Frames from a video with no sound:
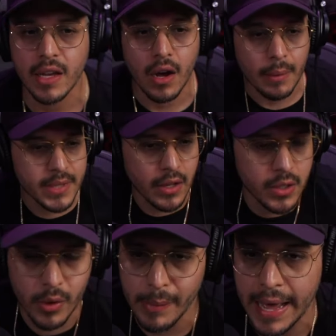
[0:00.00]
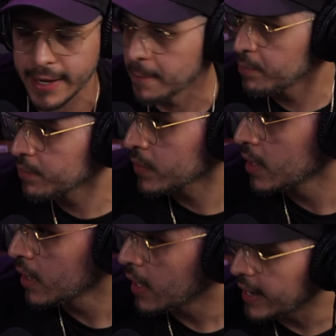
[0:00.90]
y'all. I'm telling you, we're back.
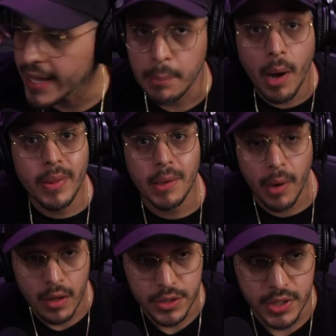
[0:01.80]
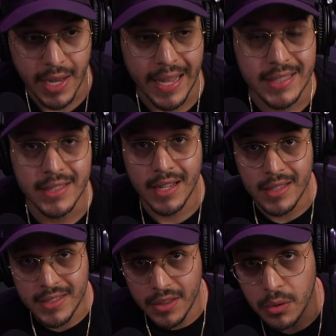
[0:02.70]
And again, public apology. I accidentally
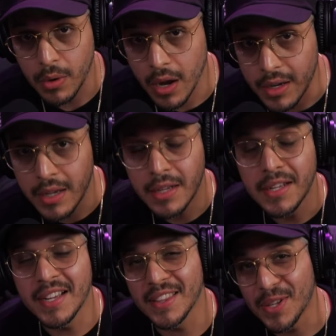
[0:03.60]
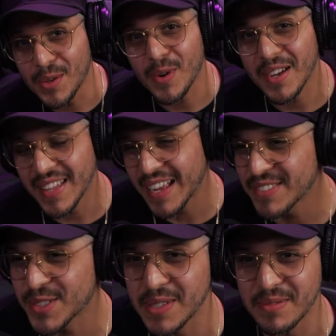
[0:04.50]
set the wrong the wrong live
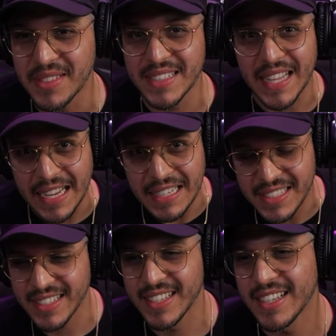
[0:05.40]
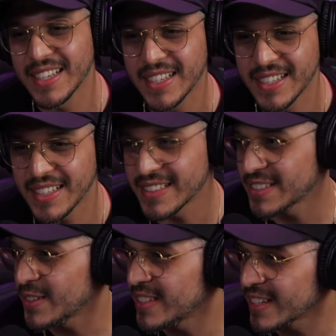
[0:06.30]
stream date, and
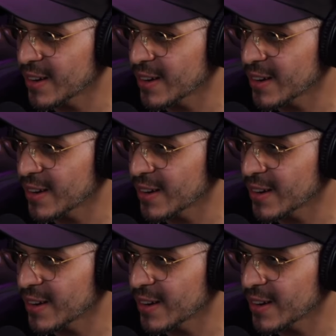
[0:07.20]
so it did